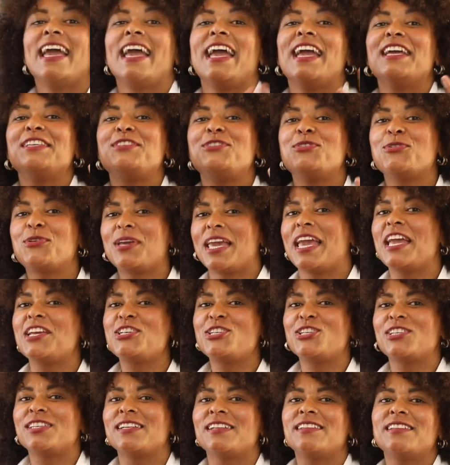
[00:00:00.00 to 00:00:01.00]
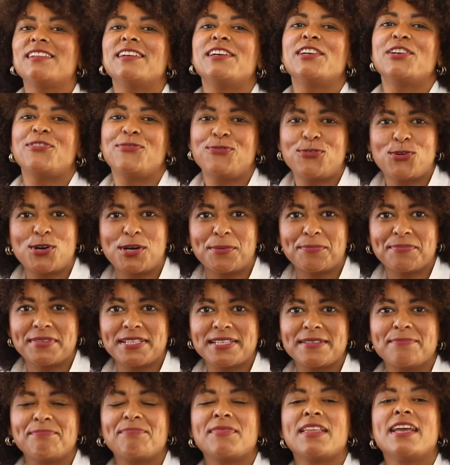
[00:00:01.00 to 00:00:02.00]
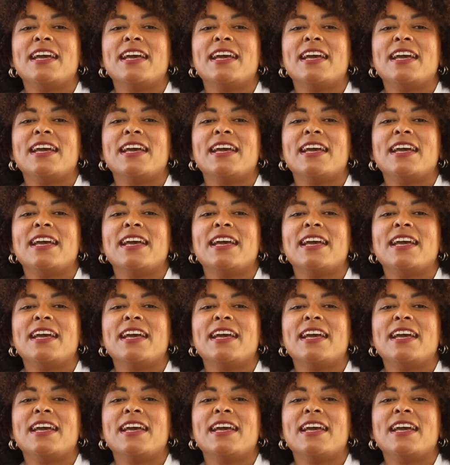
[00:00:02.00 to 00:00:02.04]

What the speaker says: Educational reforms.